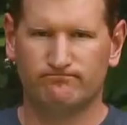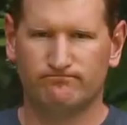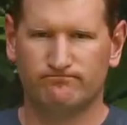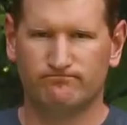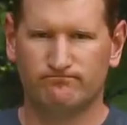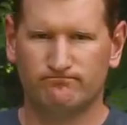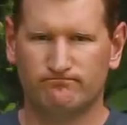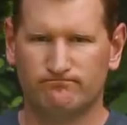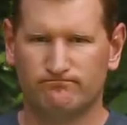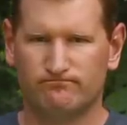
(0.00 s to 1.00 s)

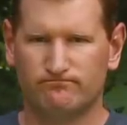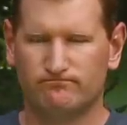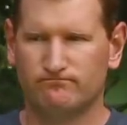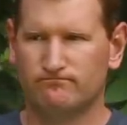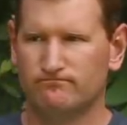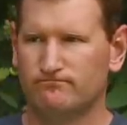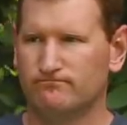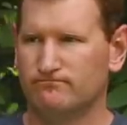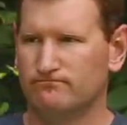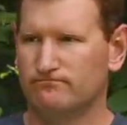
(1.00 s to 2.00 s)

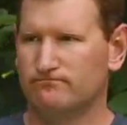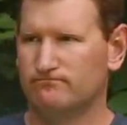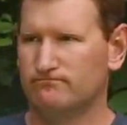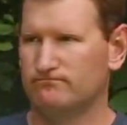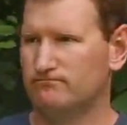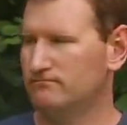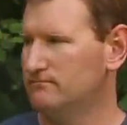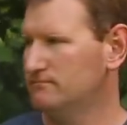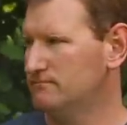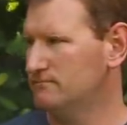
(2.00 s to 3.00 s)

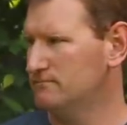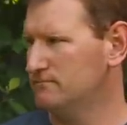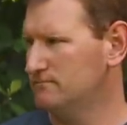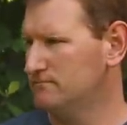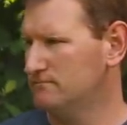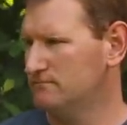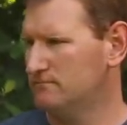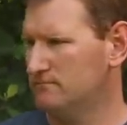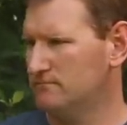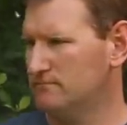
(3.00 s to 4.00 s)

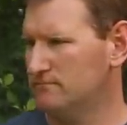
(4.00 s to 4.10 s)
This person isn't speaking.